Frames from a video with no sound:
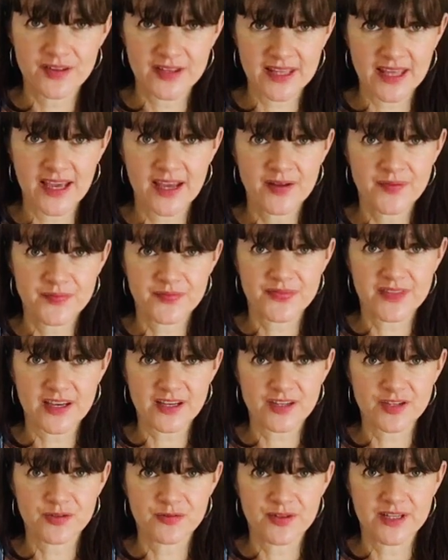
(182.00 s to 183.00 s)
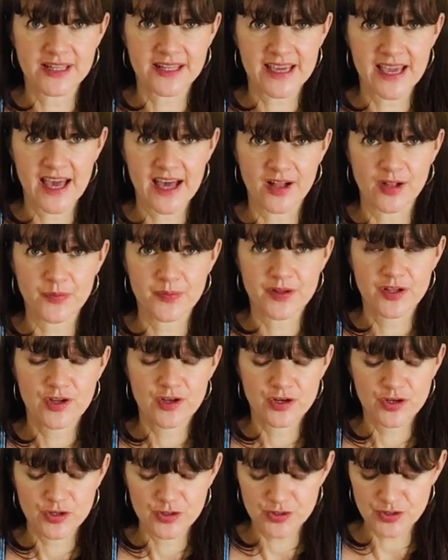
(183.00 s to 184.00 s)
Yeah, that can really help.
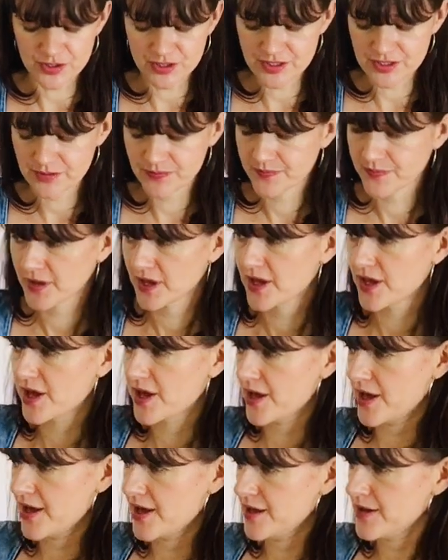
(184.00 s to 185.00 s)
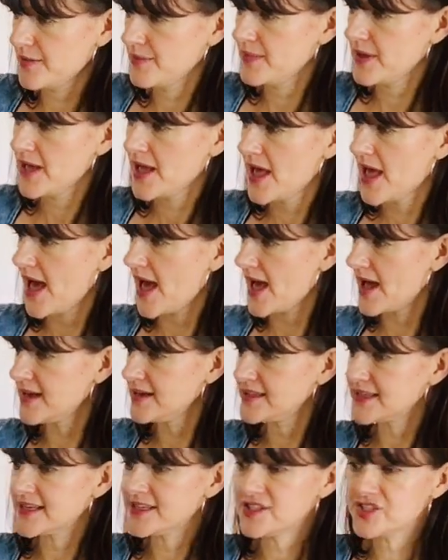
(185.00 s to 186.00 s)
Good. And
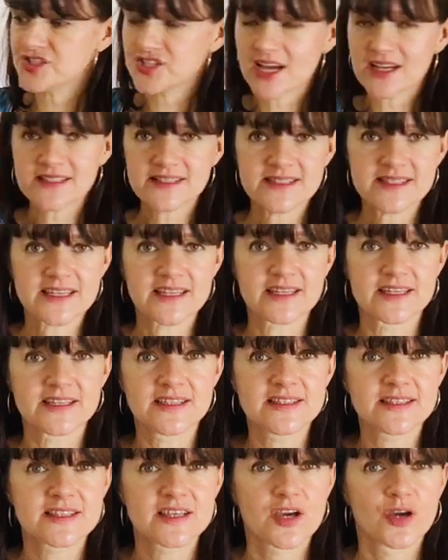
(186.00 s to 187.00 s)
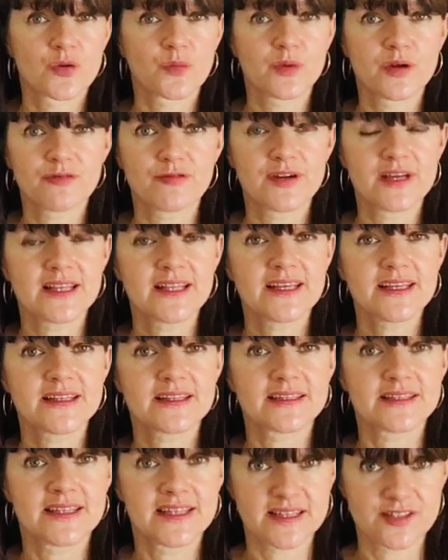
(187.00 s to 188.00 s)
as jazz singers, we really
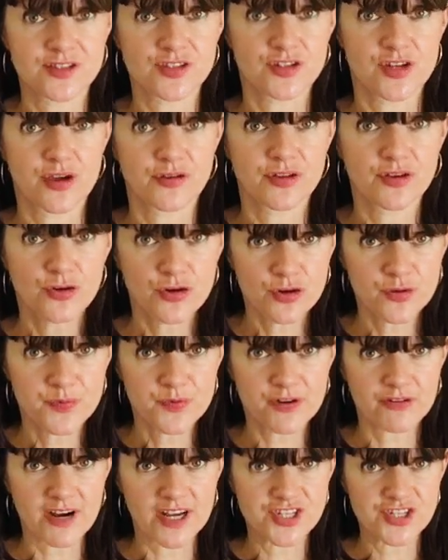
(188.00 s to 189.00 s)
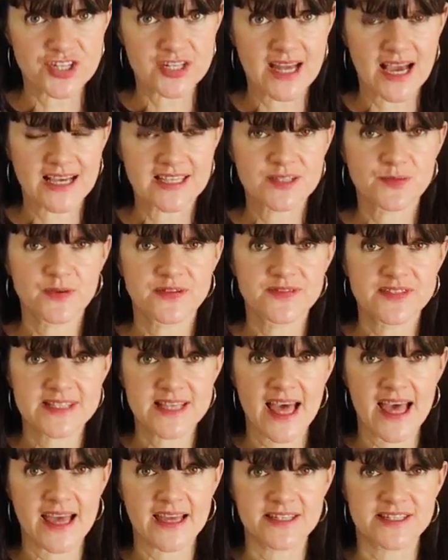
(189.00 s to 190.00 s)
need to know the chord progression, as we've
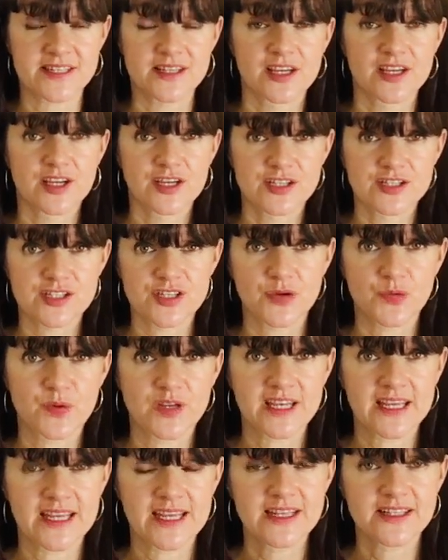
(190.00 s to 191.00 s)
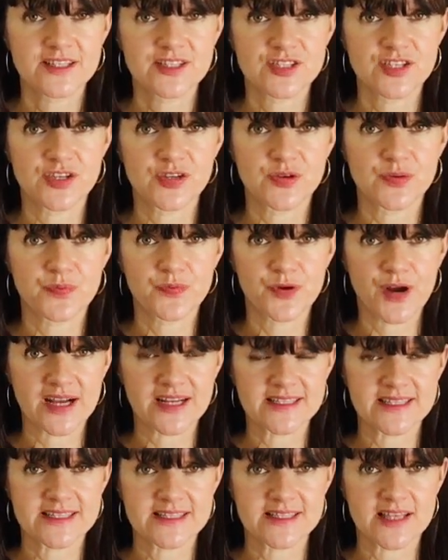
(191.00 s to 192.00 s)
said. So we need to
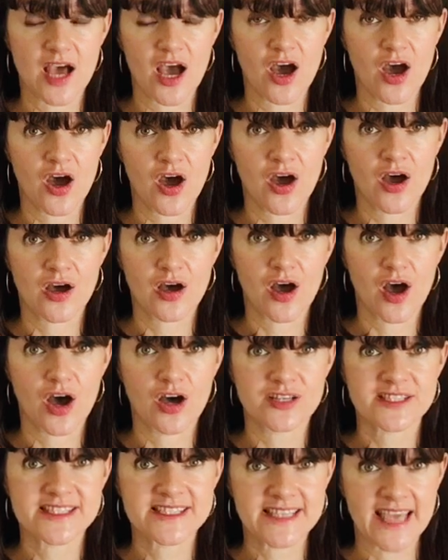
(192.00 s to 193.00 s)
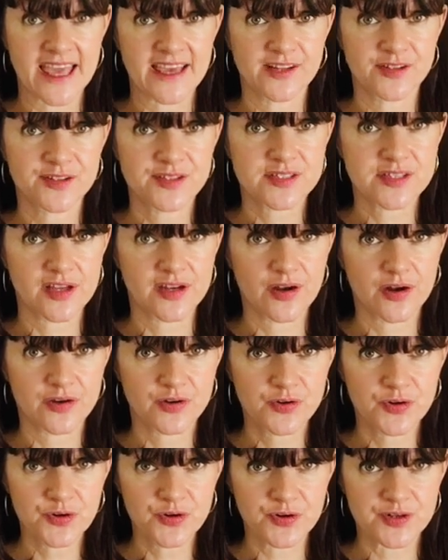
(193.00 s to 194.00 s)
practice our scales and our
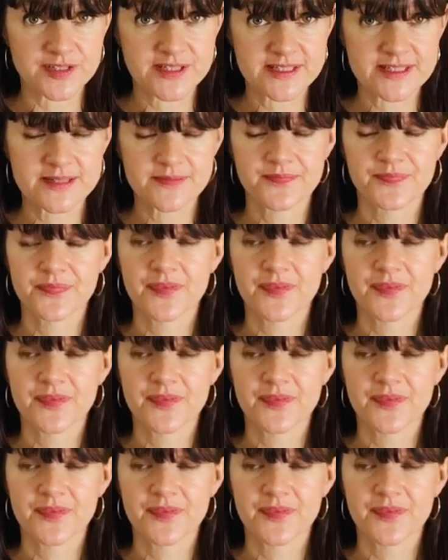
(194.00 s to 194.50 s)
chords.